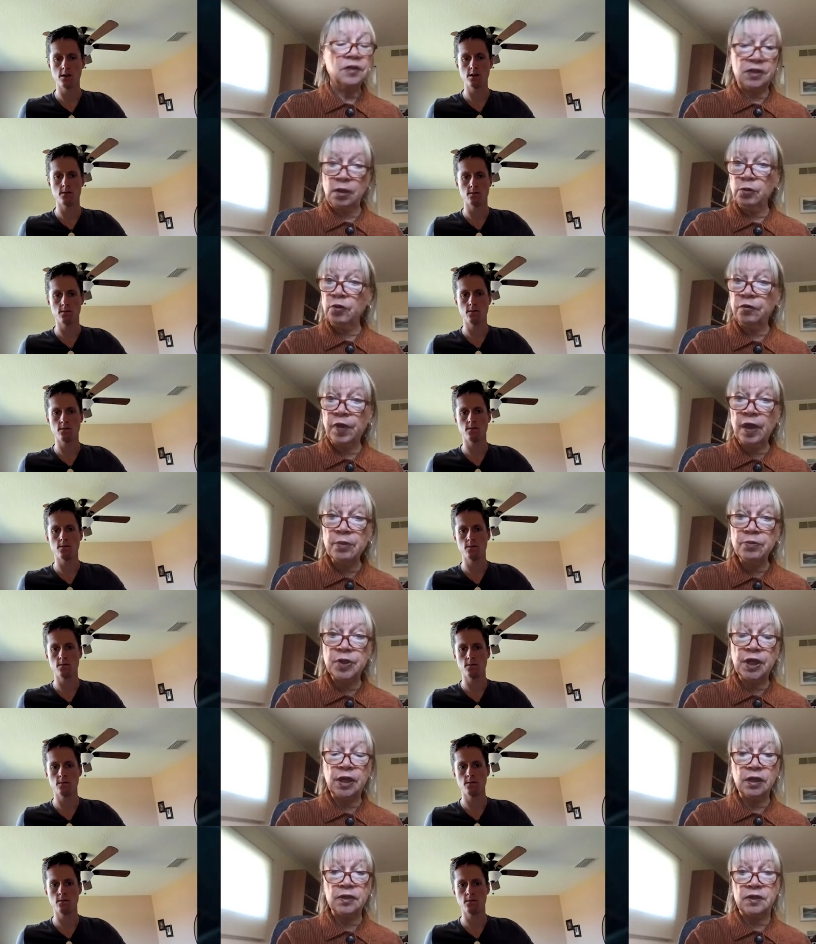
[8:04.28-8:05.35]
Speaker 1: Some of them
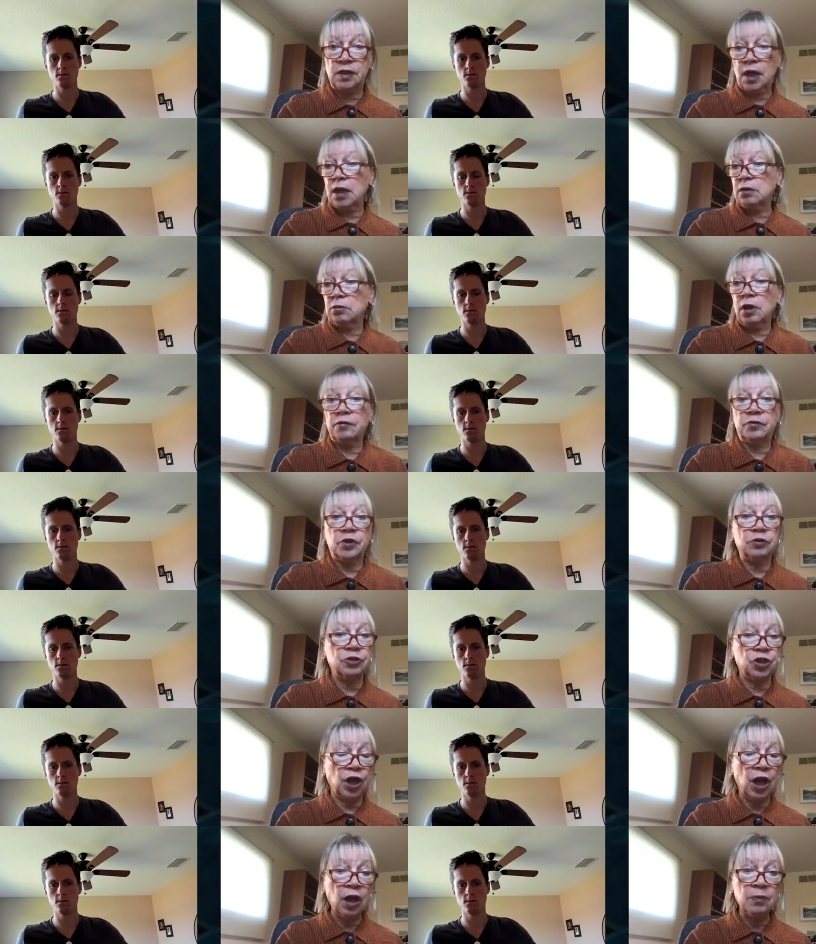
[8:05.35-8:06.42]
because they love their
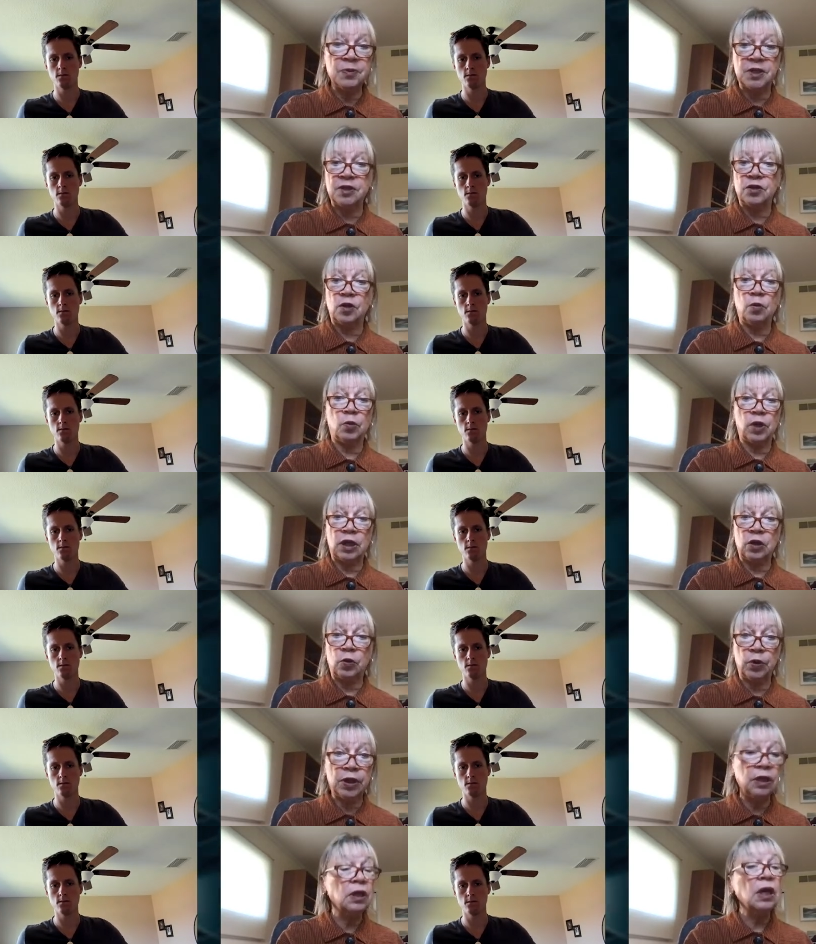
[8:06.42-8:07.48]
jobs and don't want to
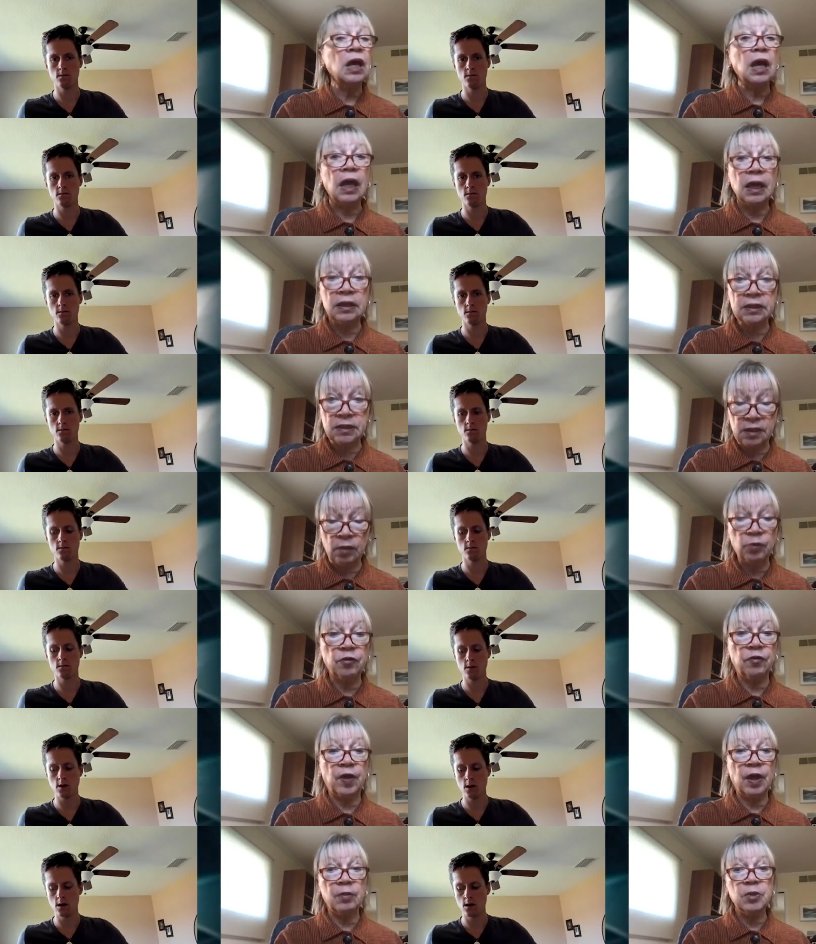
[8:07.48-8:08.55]
quit, and some
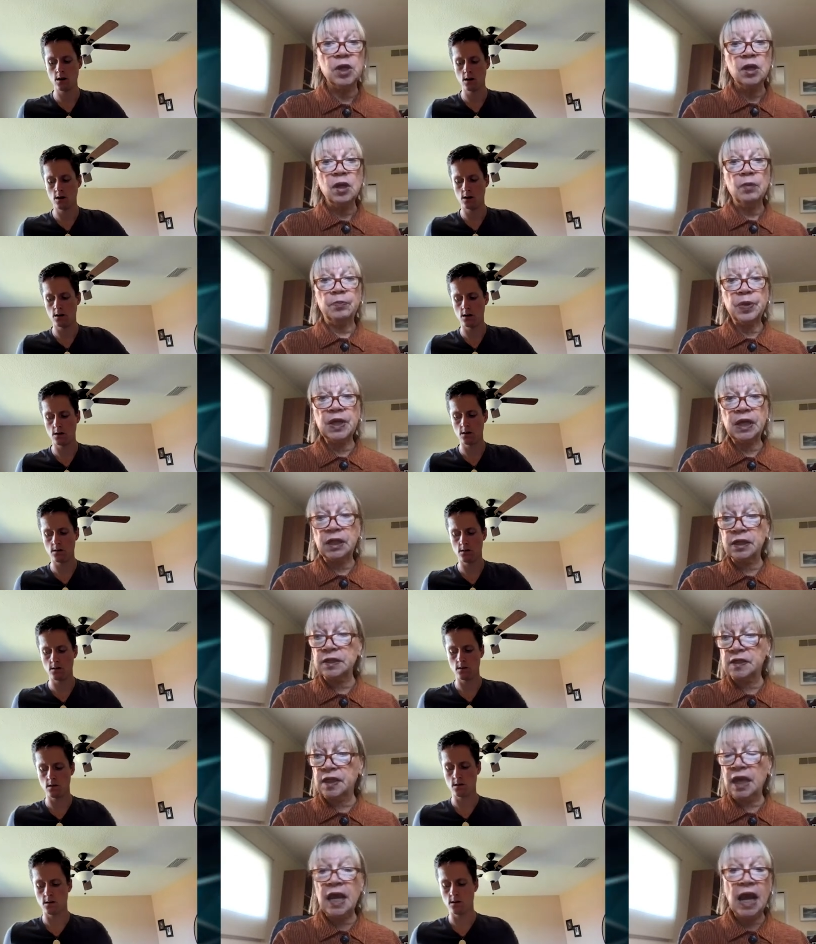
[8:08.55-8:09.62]
of them
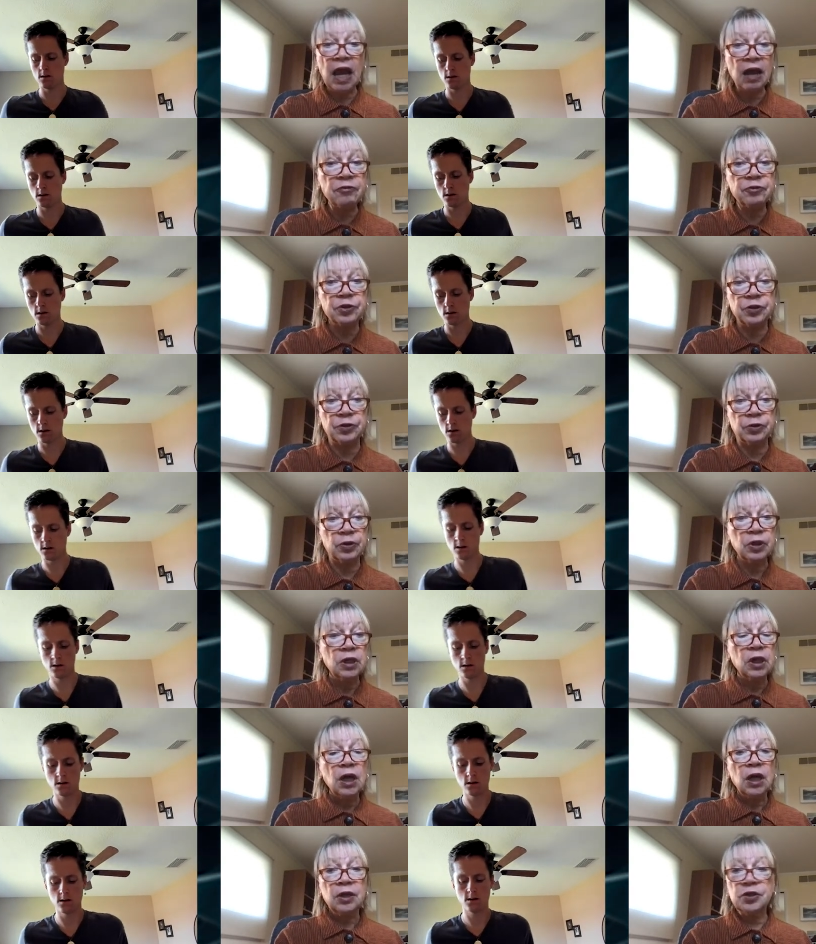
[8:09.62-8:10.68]
because they have to.
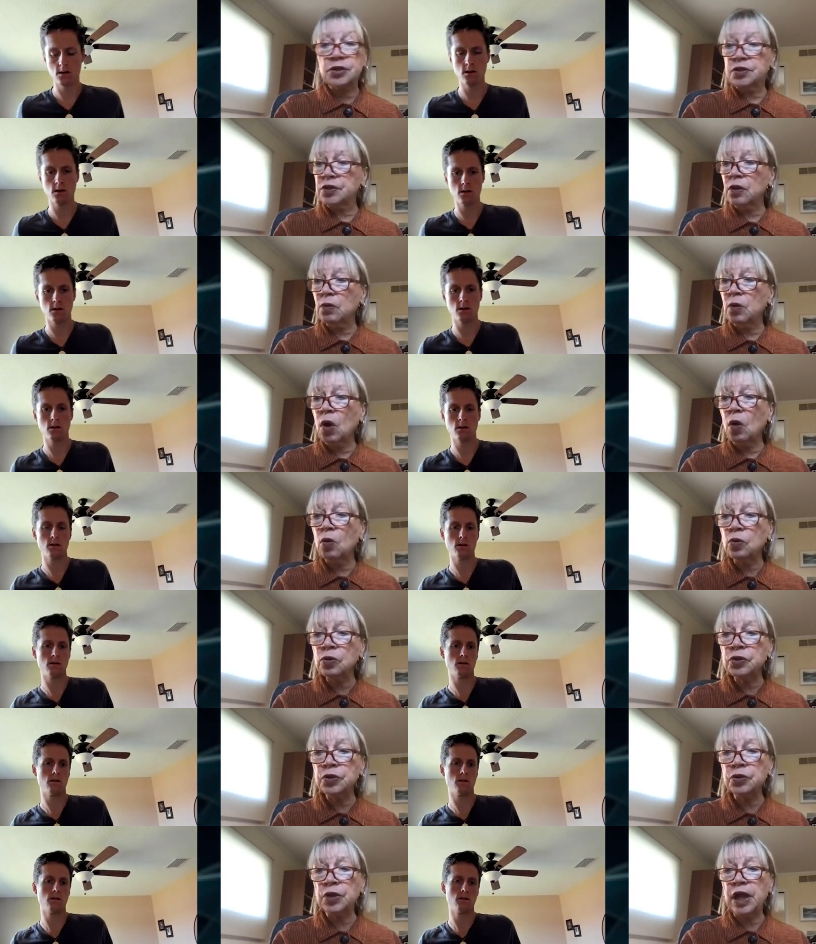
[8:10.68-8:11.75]
So
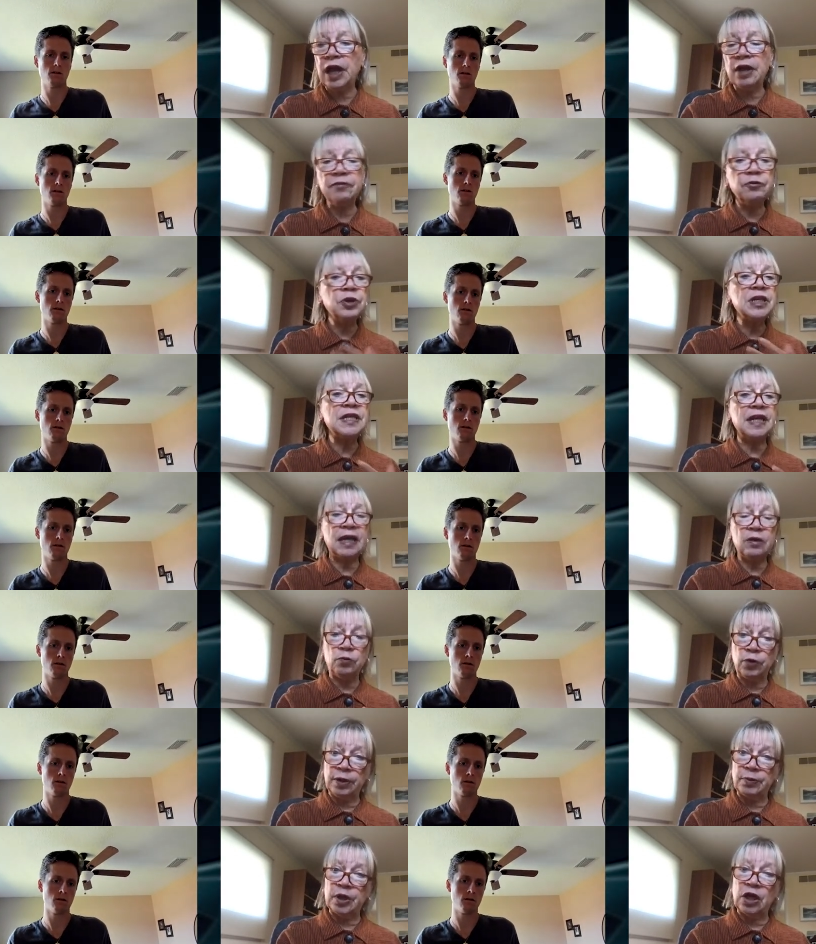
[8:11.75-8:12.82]
older everyday
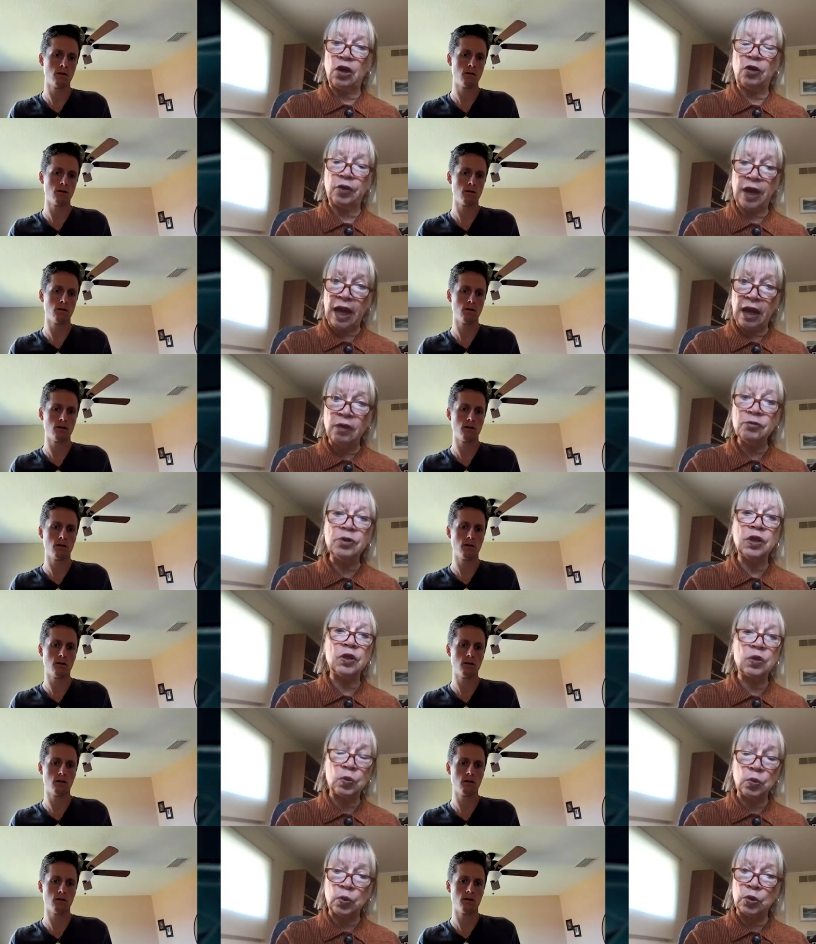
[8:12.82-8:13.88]
women are out
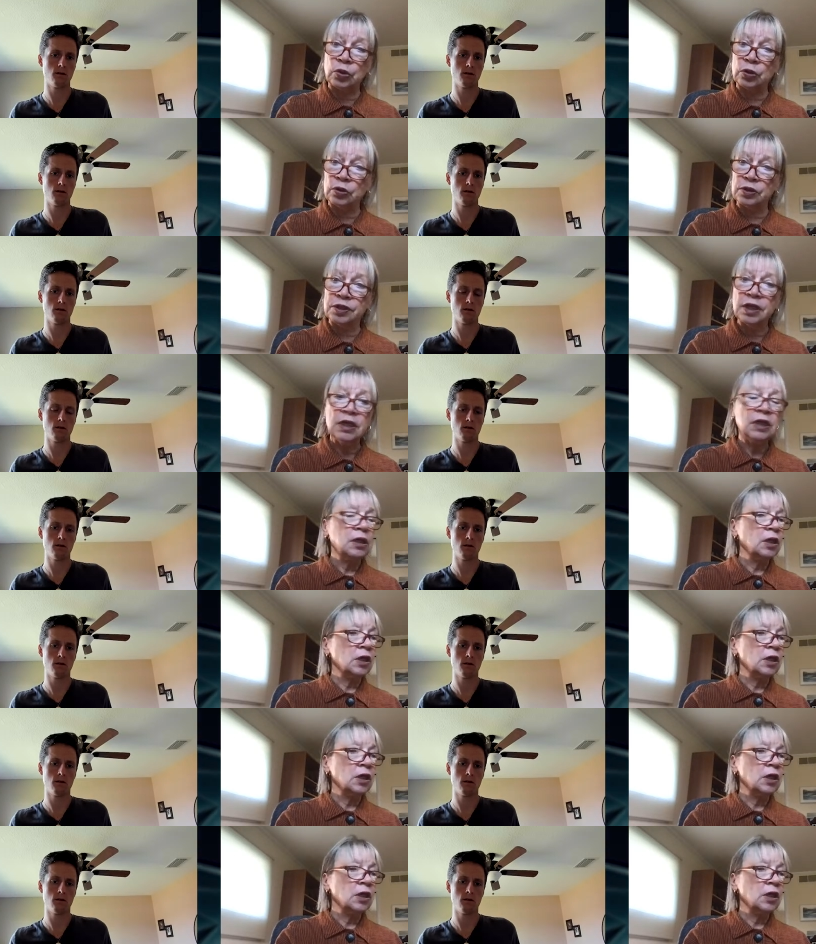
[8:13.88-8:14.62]
in the world